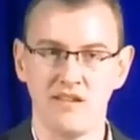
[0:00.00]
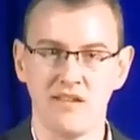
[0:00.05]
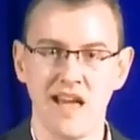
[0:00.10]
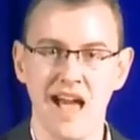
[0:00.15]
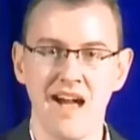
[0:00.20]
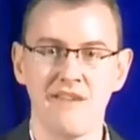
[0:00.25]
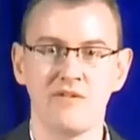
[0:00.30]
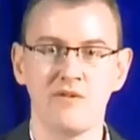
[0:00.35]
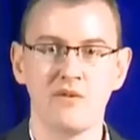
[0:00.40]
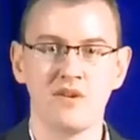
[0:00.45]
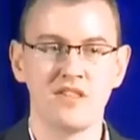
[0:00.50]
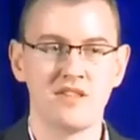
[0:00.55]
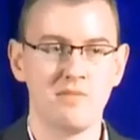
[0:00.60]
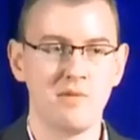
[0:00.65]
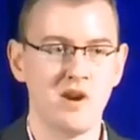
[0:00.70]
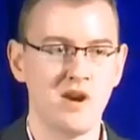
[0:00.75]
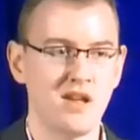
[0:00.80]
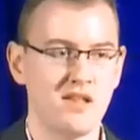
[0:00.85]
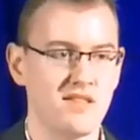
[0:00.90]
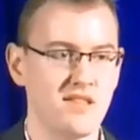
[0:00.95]
You have to
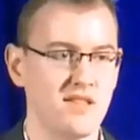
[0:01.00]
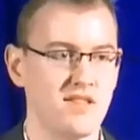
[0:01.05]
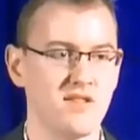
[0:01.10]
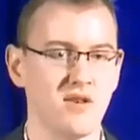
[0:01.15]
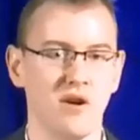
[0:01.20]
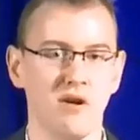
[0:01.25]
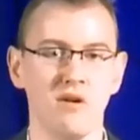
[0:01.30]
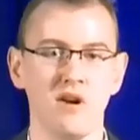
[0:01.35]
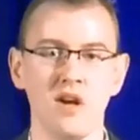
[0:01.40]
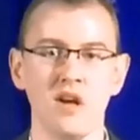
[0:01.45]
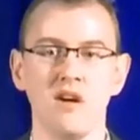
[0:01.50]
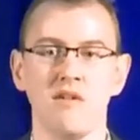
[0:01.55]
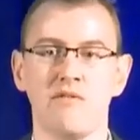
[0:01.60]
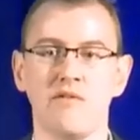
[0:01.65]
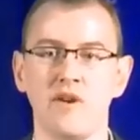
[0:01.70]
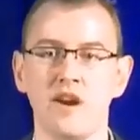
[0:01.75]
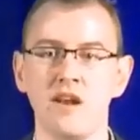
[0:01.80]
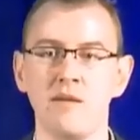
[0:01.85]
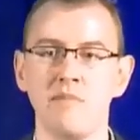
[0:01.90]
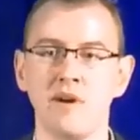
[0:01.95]
experience it. So
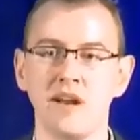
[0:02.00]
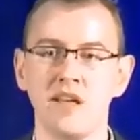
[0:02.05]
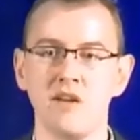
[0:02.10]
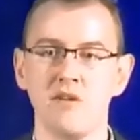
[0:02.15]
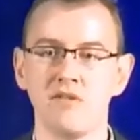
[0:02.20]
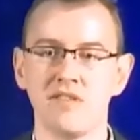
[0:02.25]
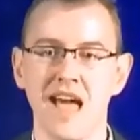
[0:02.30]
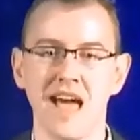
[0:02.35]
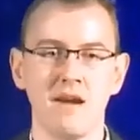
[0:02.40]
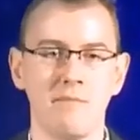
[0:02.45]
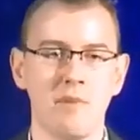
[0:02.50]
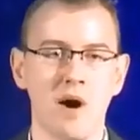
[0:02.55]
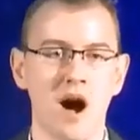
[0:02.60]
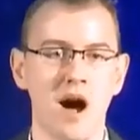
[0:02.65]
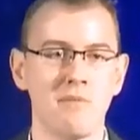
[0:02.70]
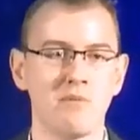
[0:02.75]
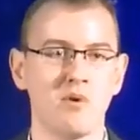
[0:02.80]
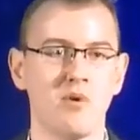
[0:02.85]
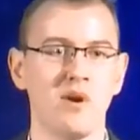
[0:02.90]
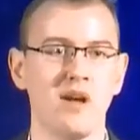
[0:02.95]
for anybody who's had a
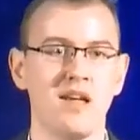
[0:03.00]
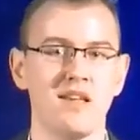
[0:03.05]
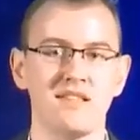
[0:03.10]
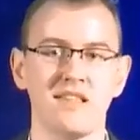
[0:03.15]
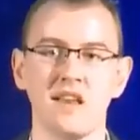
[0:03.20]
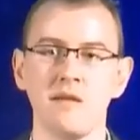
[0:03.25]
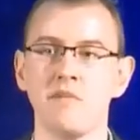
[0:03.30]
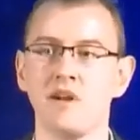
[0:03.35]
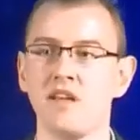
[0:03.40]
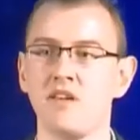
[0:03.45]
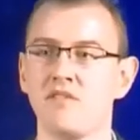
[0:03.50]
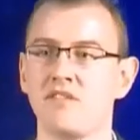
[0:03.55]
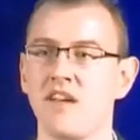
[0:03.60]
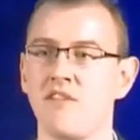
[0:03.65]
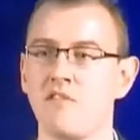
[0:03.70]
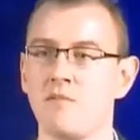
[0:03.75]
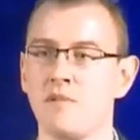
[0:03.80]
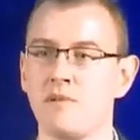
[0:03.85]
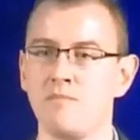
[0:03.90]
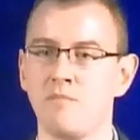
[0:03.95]
pop quiz, anybody who's
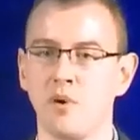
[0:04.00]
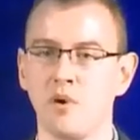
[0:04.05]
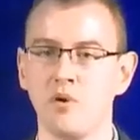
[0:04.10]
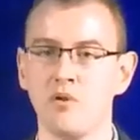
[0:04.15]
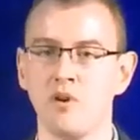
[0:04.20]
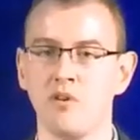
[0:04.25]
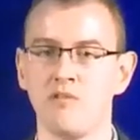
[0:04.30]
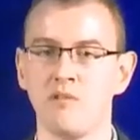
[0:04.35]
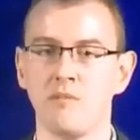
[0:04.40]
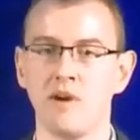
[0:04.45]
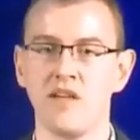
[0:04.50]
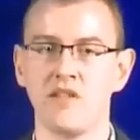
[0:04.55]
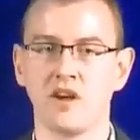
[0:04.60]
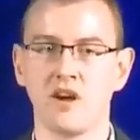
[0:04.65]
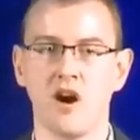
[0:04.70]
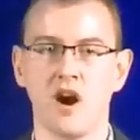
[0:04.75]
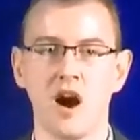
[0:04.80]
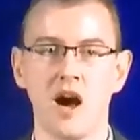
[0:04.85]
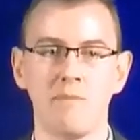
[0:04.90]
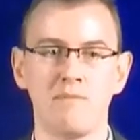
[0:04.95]
ever been pulled over by the
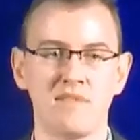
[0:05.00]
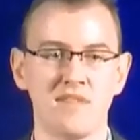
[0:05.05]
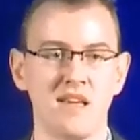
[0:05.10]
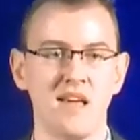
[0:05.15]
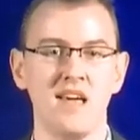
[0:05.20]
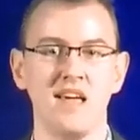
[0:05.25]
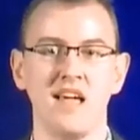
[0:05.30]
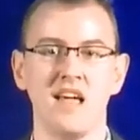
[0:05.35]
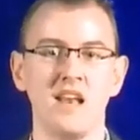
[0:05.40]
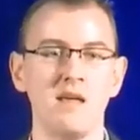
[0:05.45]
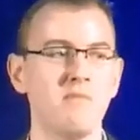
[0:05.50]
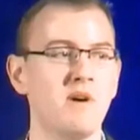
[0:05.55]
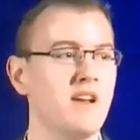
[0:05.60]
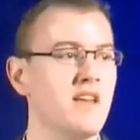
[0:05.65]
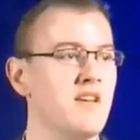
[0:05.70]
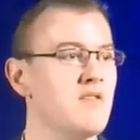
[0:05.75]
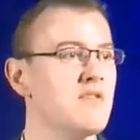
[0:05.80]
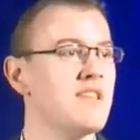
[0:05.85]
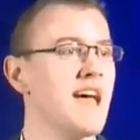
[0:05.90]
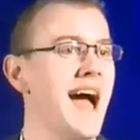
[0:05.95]
cops,
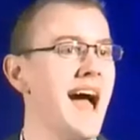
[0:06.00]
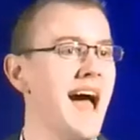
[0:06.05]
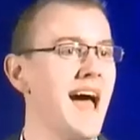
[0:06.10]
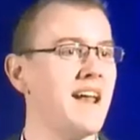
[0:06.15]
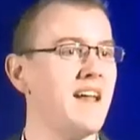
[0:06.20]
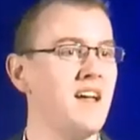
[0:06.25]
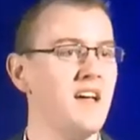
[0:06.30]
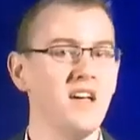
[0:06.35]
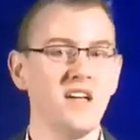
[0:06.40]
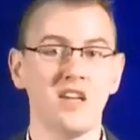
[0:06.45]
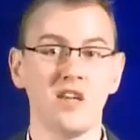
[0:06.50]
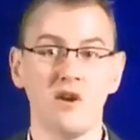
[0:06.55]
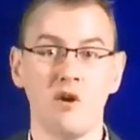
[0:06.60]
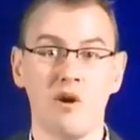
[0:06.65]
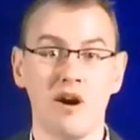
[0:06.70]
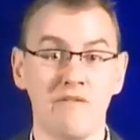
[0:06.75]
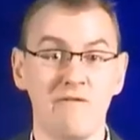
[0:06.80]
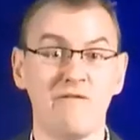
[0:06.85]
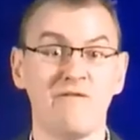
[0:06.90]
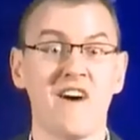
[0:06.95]
anybody who's had,
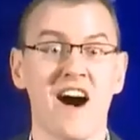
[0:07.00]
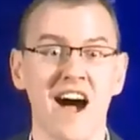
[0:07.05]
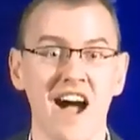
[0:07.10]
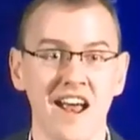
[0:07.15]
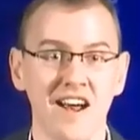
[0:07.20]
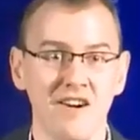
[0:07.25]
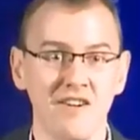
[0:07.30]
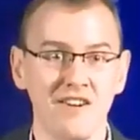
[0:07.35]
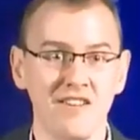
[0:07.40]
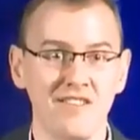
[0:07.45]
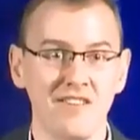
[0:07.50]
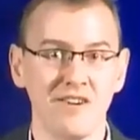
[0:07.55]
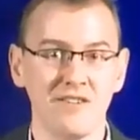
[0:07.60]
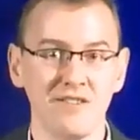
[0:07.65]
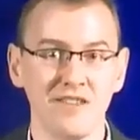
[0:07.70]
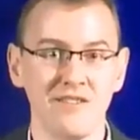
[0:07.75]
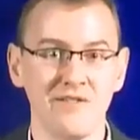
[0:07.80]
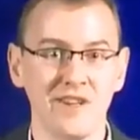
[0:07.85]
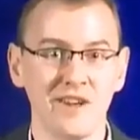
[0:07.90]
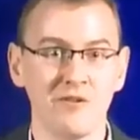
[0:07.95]
a fire in their
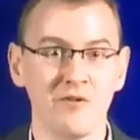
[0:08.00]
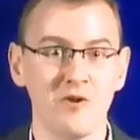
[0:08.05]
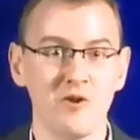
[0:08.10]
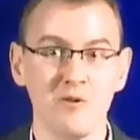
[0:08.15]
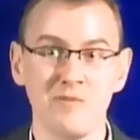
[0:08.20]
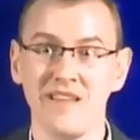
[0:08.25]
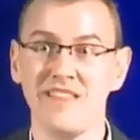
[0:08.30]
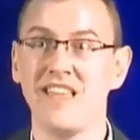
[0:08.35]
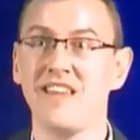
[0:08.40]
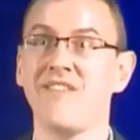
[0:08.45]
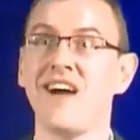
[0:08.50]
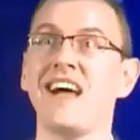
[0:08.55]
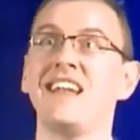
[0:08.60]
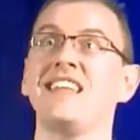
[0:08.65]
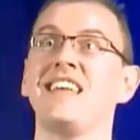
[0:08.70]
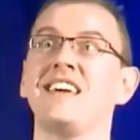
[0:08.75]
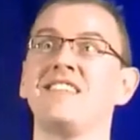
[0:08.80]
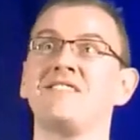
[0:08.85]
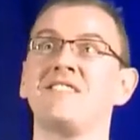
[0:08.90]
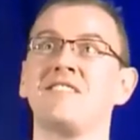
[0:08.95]
living room and they've had
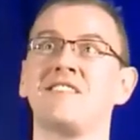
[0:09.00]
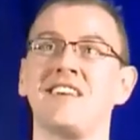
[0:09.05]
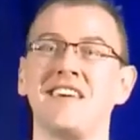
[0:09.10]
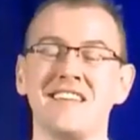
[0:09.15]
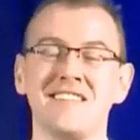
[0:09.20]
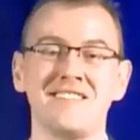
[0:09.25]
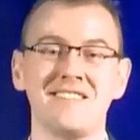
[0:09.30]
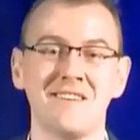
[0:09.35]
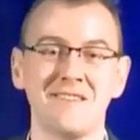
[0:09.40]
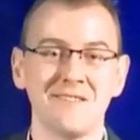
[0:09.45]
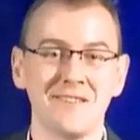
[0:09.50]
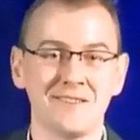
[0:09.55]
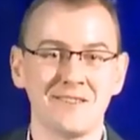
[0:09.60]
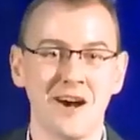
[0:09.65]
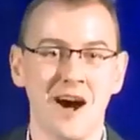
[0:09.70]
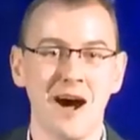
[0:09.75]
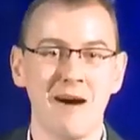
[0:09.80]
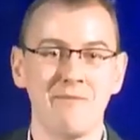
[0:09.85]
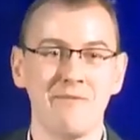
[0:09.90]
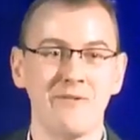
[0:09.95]
to get their kids out of the
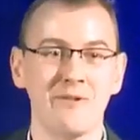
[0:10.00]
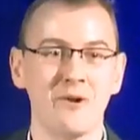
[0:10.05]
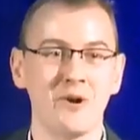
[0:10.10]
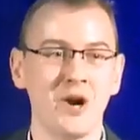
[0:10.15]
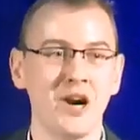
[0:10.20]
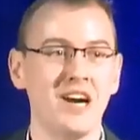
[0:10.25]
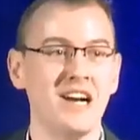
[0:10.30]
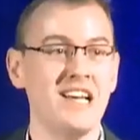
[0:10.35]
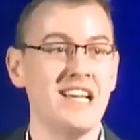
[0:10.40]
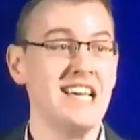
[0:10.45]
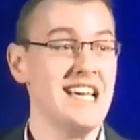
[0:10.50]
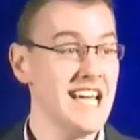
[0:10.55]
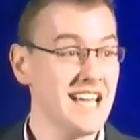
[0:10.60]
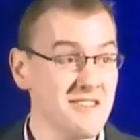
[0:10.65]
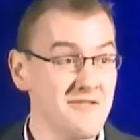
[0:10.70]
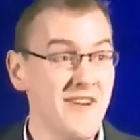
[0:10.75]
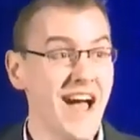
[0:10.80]
top floor, and